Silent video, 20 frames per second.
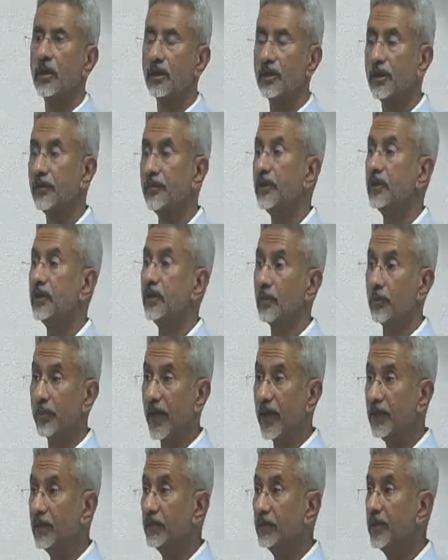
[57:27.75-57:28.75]
Given the
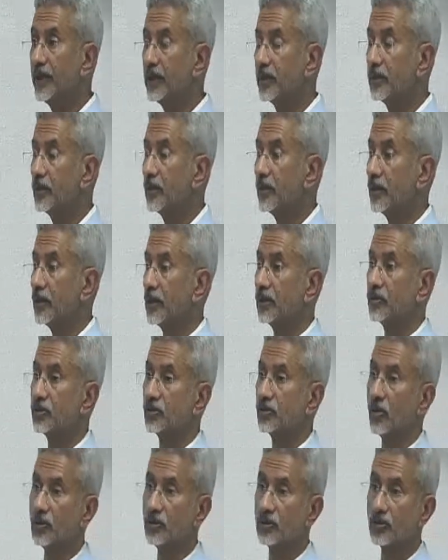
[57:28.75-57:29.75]
pandemic, it is
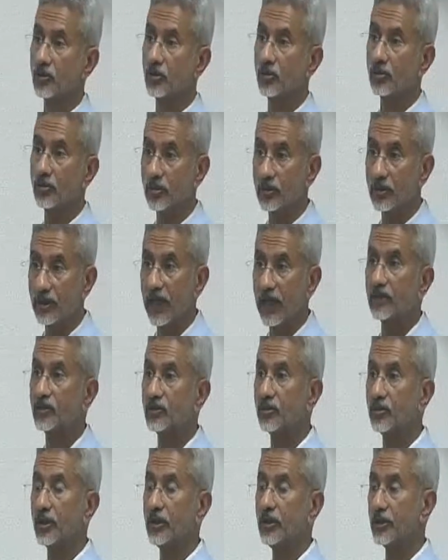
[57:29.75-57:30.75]
also
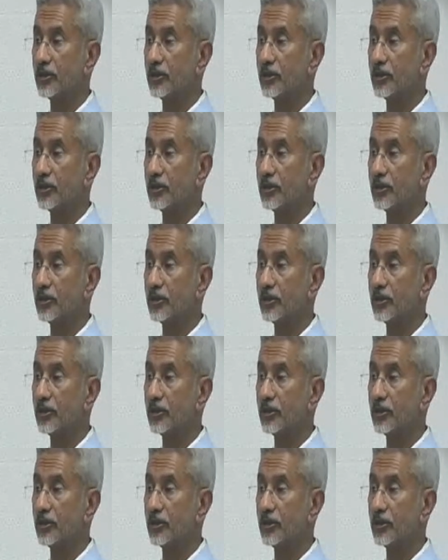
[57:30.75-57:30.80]
natural,